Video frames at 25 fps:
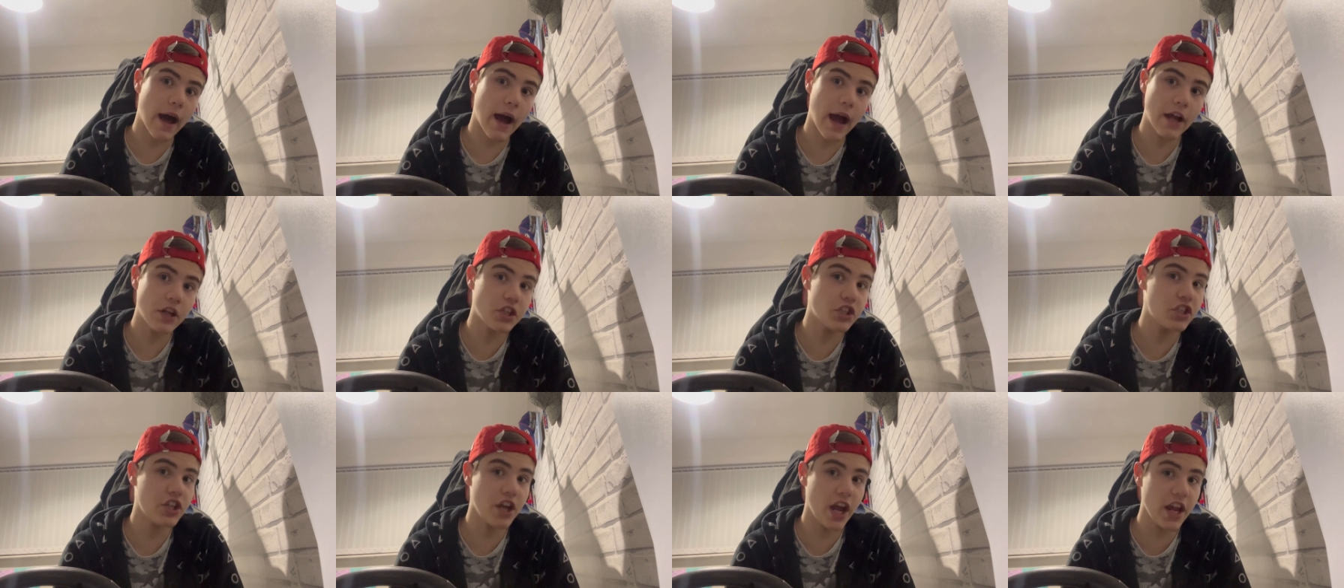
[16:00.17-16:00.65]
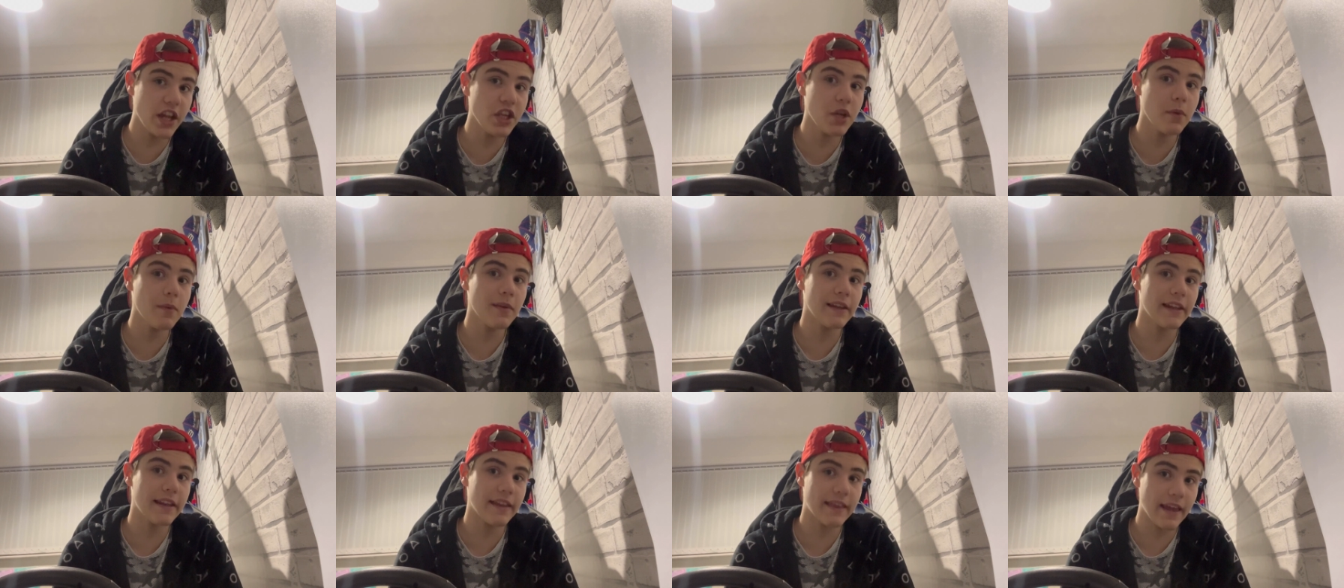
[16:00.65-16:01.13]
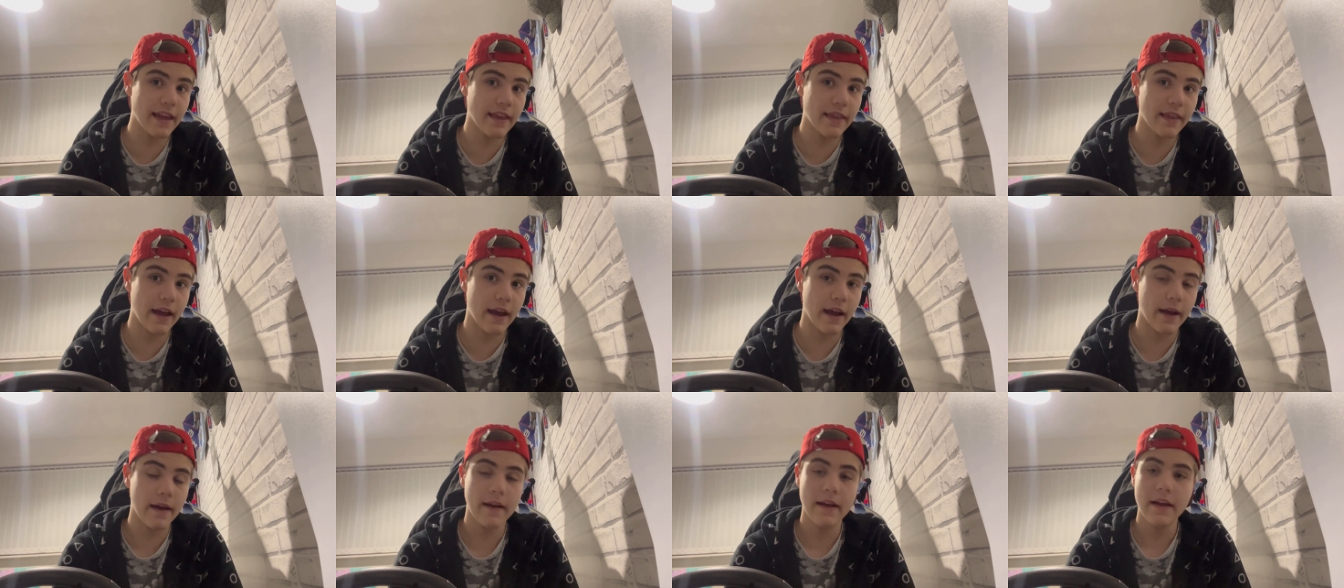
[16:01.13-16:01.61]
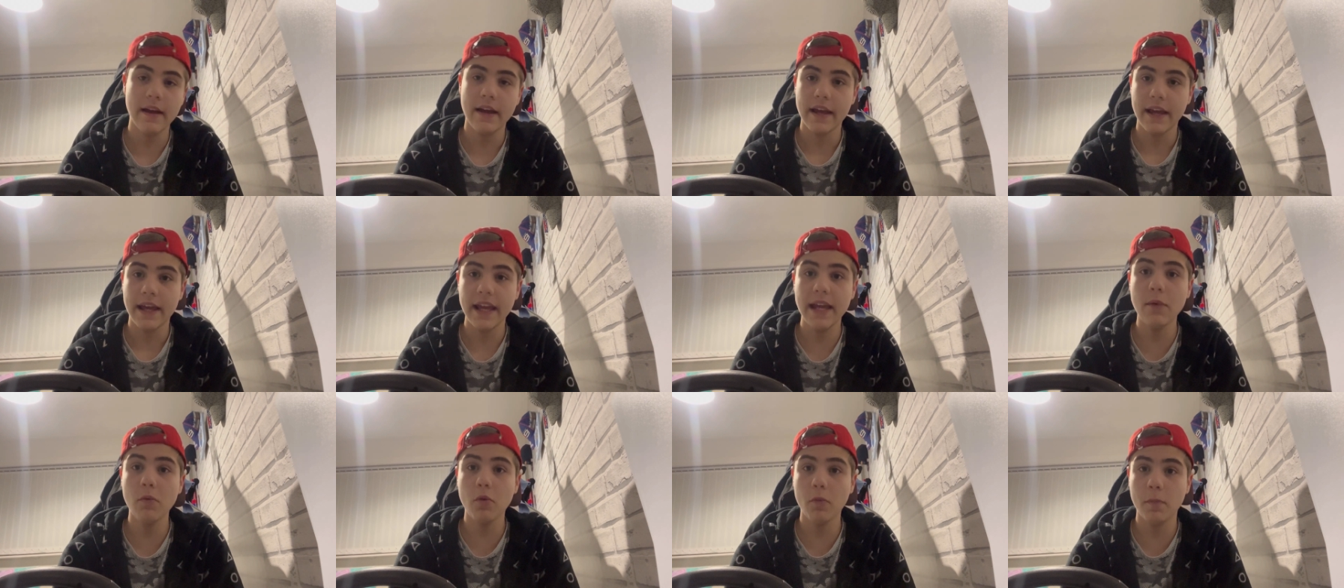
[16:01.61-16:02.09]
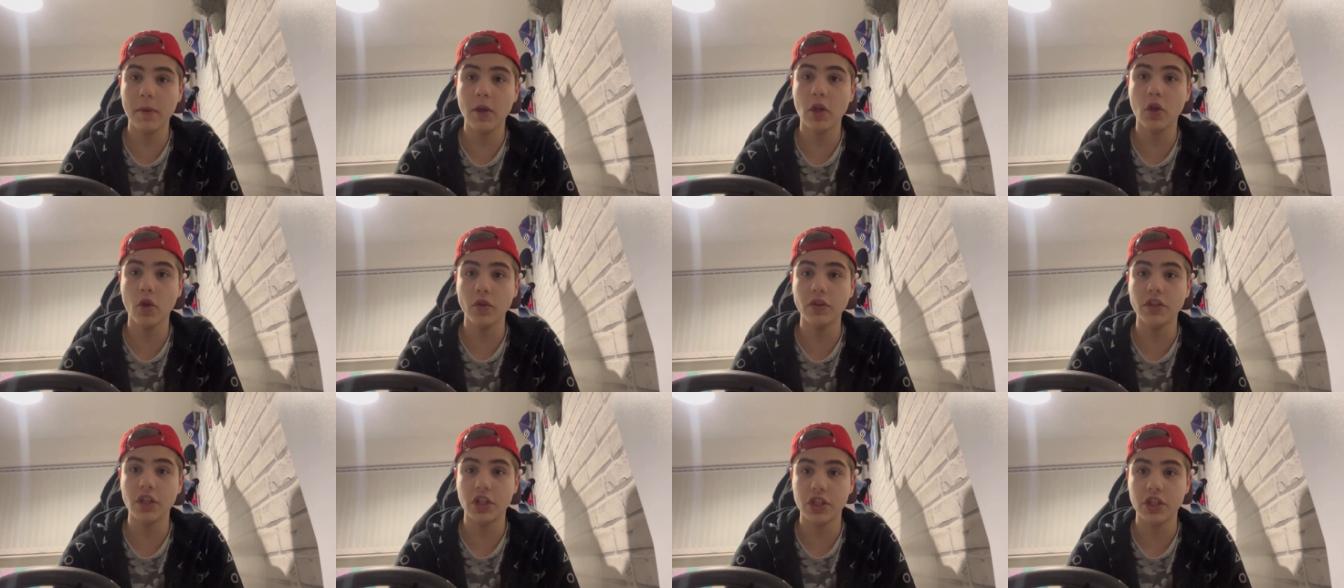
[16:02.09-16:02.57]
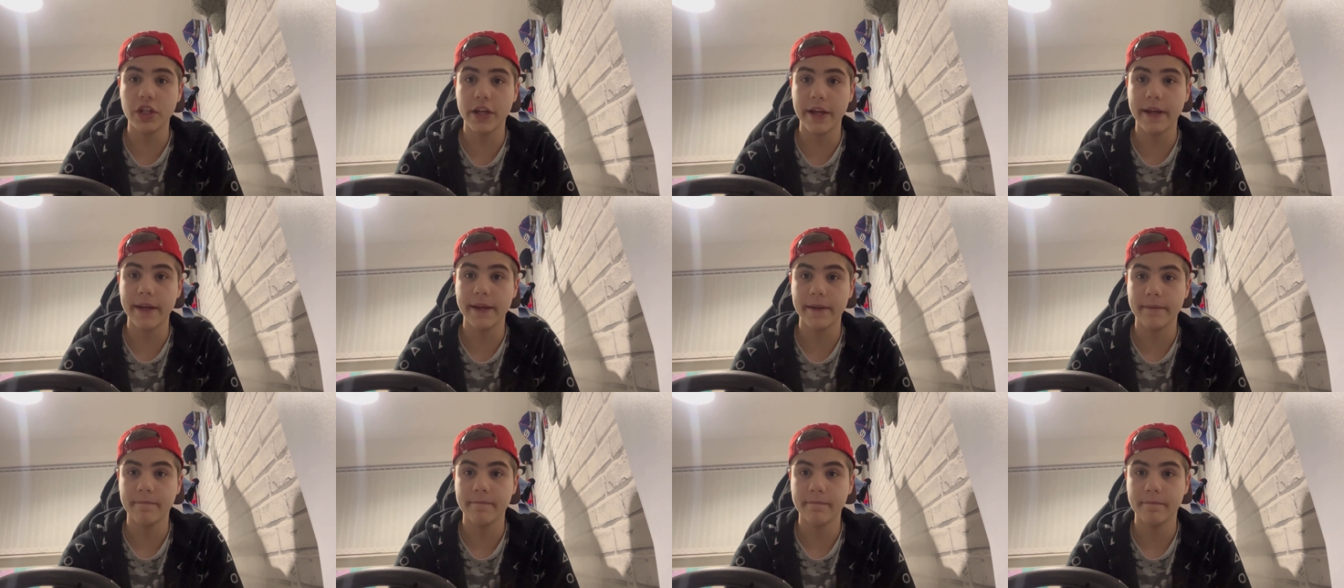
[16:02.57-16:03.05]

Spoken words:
I genuinely think that. He will be good this year.